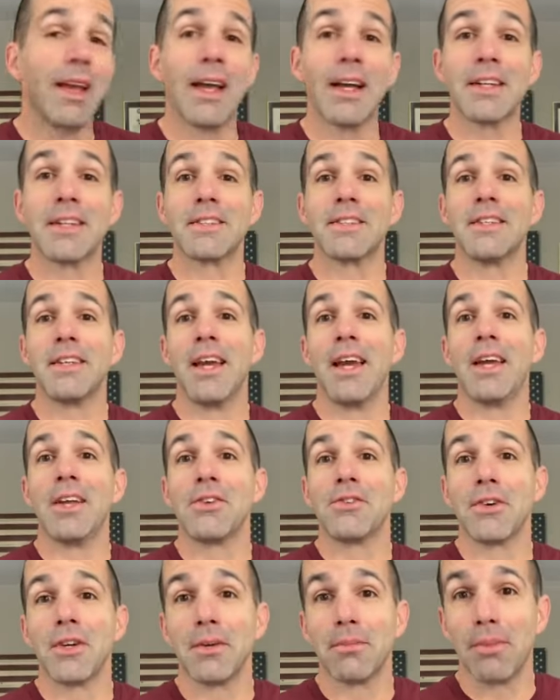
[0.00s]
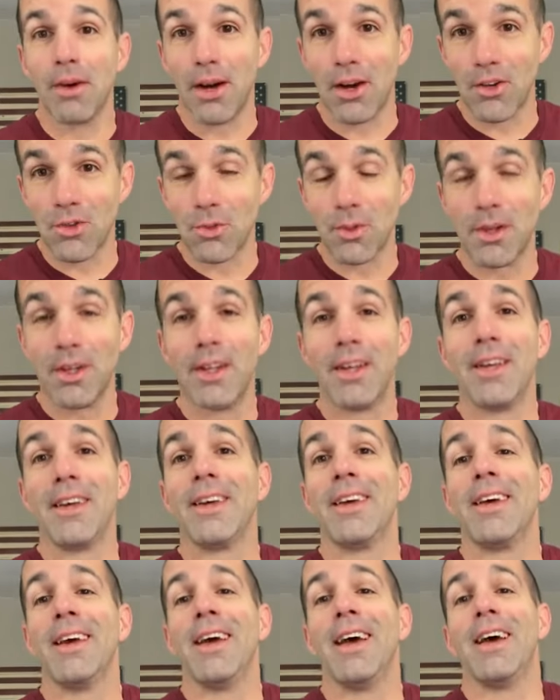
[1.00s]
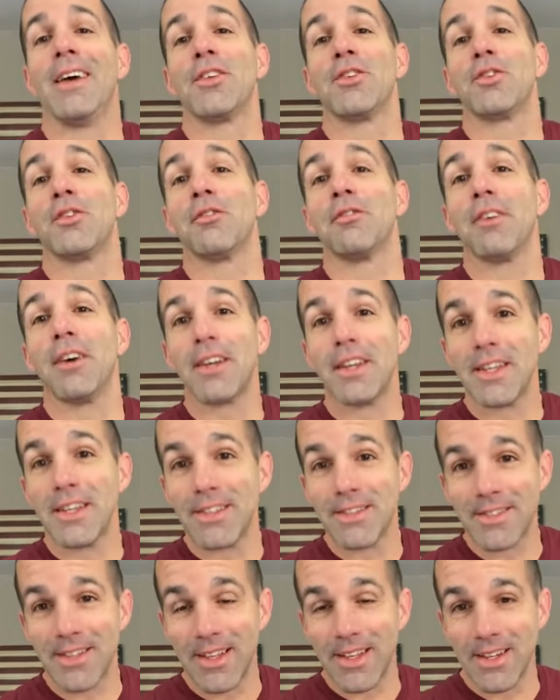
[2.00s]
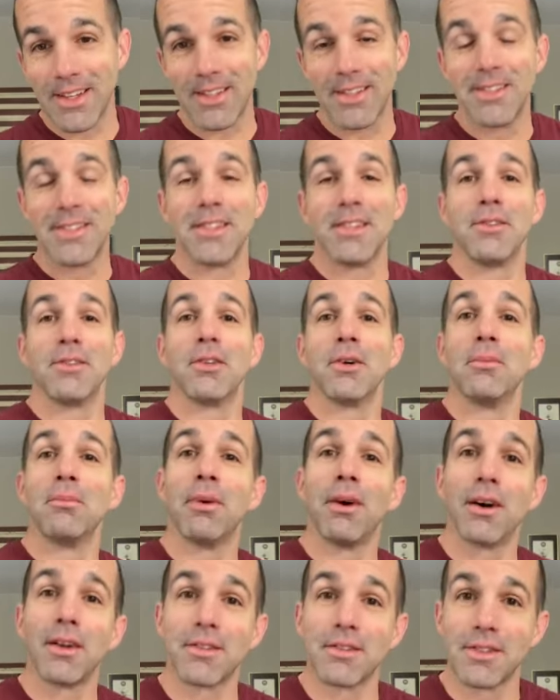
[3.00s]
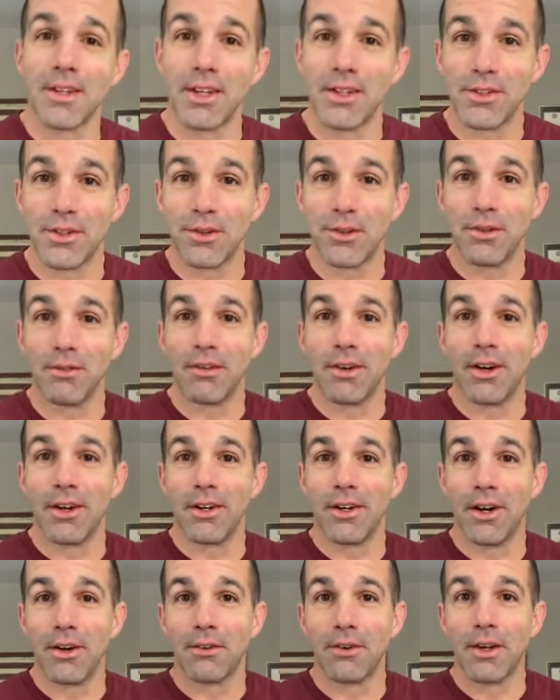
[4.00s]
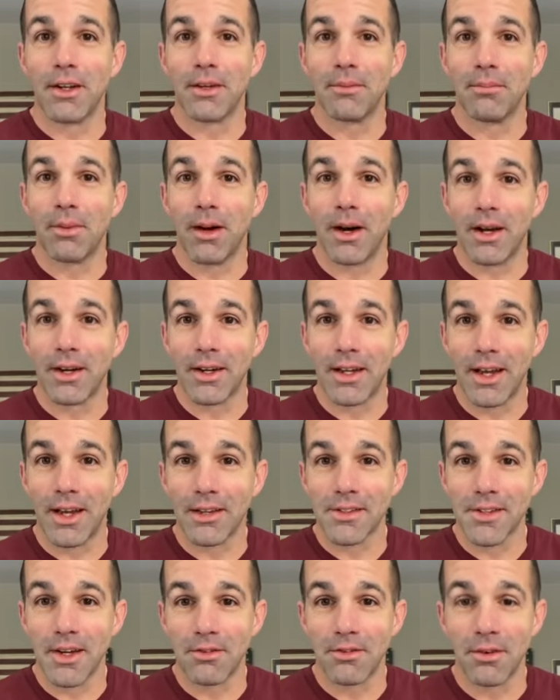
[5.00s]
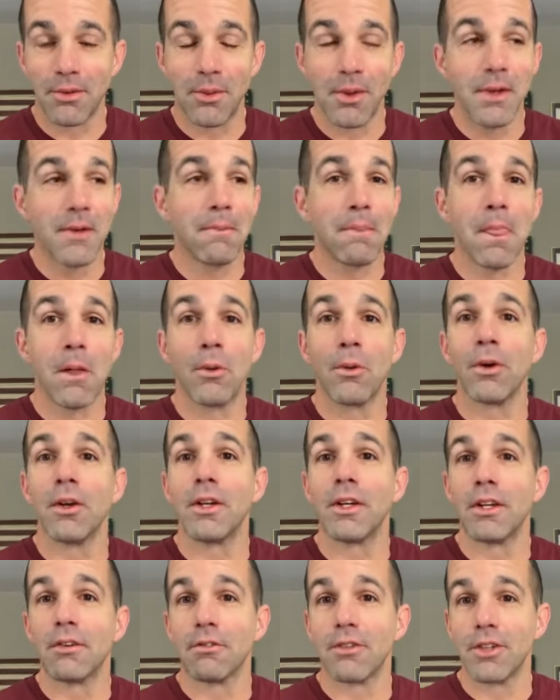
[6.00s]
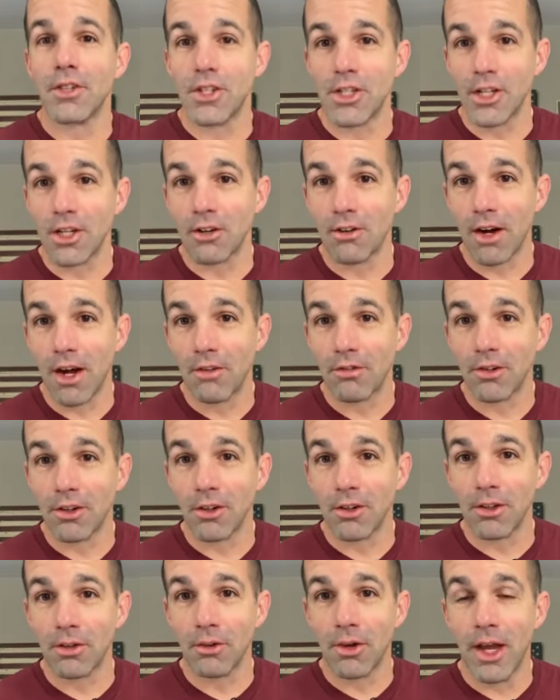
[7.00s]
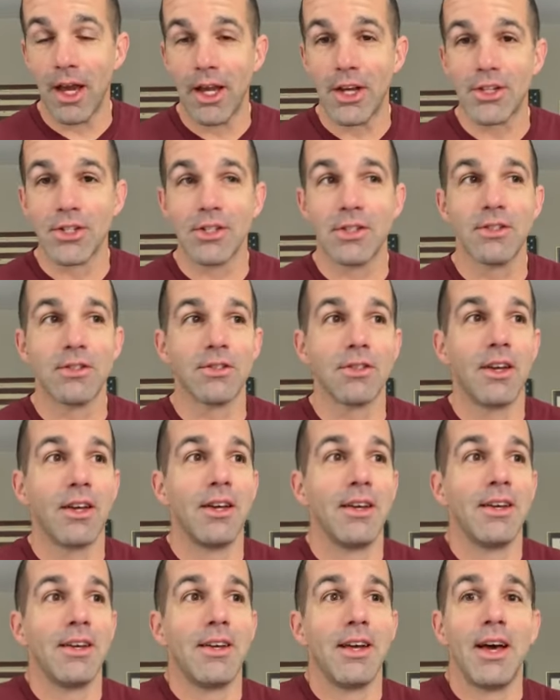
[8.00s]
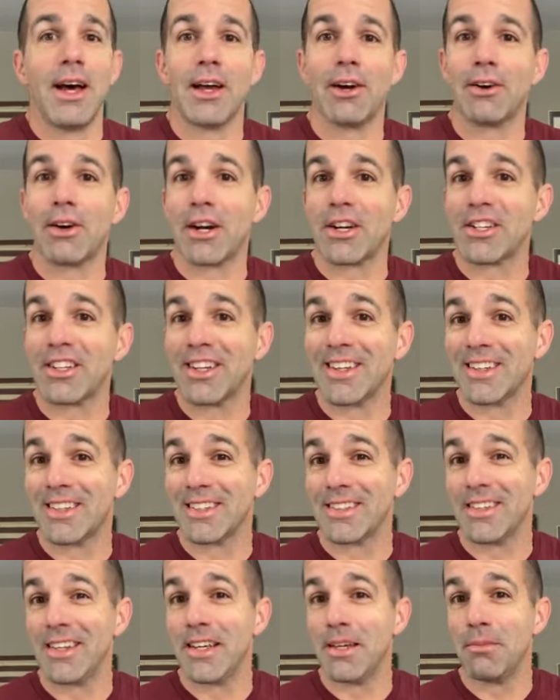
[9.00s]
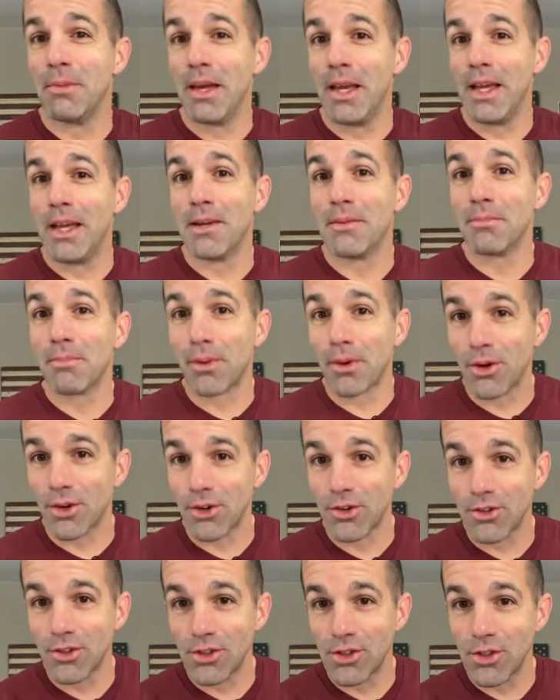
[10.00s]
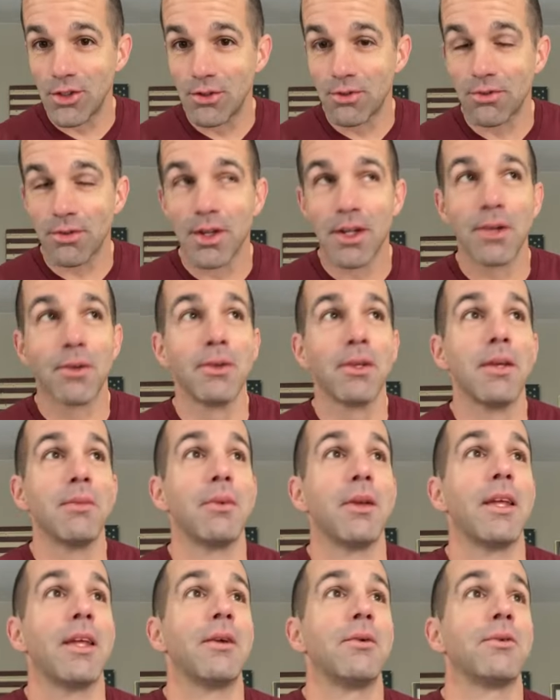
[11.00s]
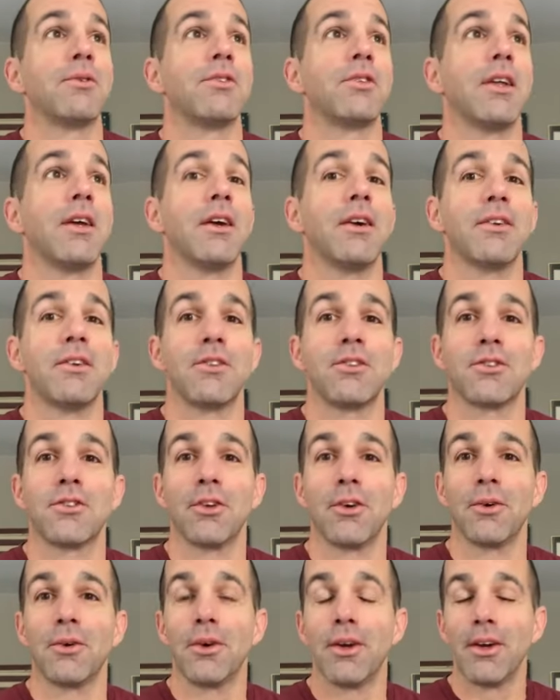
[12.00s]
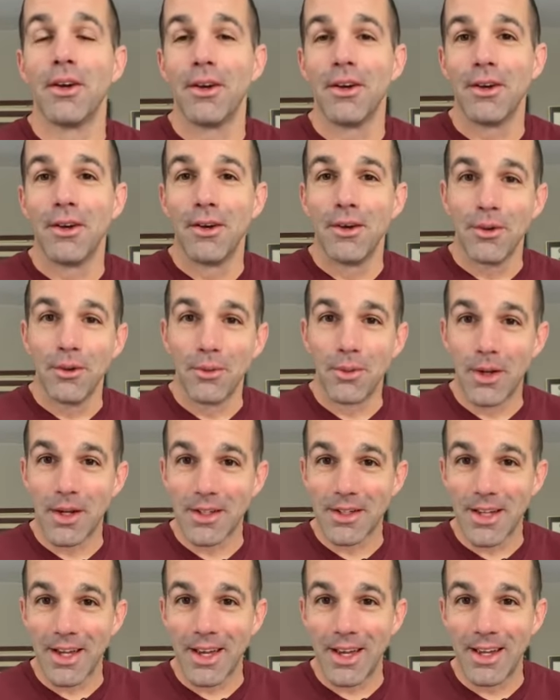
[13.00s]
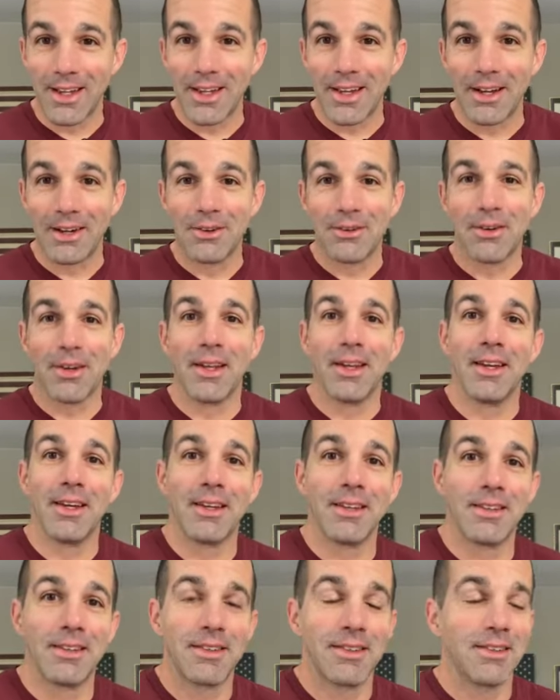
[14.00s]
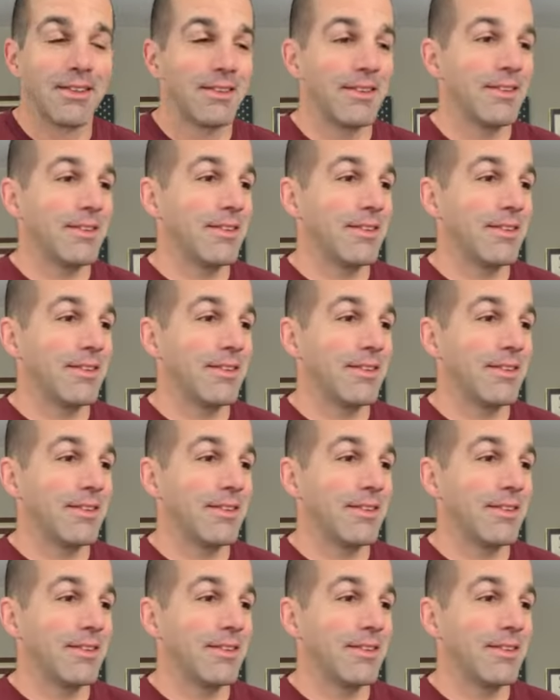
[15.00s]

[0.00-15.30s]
Got to see Adrian Bosman. As funny as that is, even though Boz and I do the Very Not Random podcast every week, we're in different geographical locations. I don't actually get to see him in person too frequently, but he was there, and so we get to hang out and